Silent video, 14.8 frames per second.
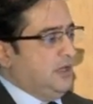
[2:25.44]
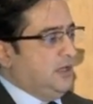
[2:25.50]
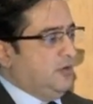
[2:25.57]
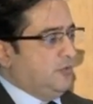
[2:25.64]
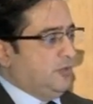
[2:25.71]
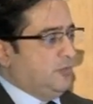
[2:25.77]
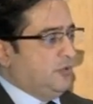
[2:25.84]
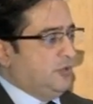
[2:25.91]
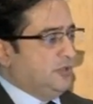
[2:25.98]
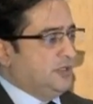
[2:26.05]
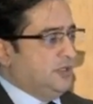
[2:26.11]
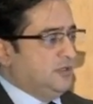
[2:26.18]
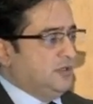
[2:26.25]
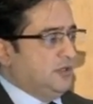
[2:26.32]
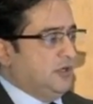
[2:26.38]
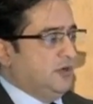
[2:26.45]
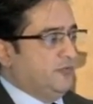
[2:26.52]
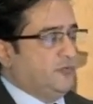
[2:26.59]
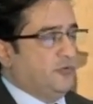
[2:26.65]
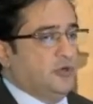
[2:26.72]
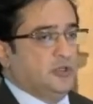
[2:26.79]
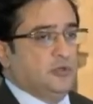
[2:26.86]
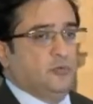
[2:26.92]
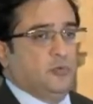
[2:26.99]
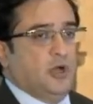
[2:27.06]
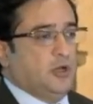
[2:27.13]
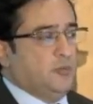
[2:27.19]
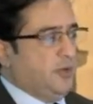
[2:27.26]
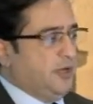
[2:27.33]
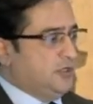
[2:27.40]
He reported
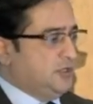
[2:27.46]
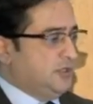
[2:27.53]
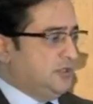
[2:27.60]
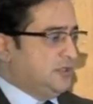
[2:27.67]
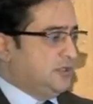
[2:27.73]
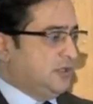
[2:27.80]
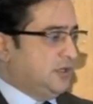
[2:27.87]
41 patients